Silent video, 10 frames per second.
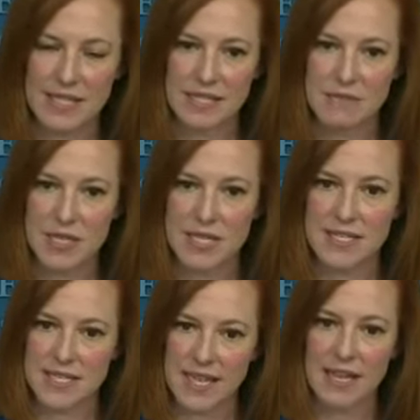communities
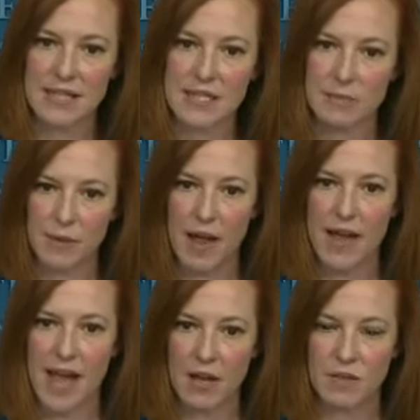to get the supply
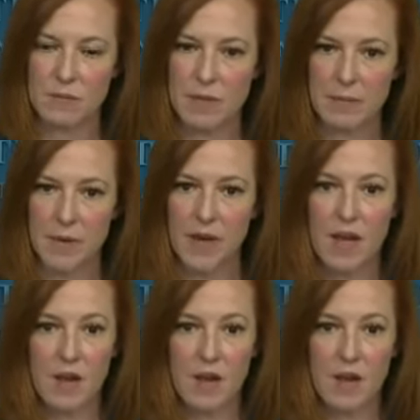out to people.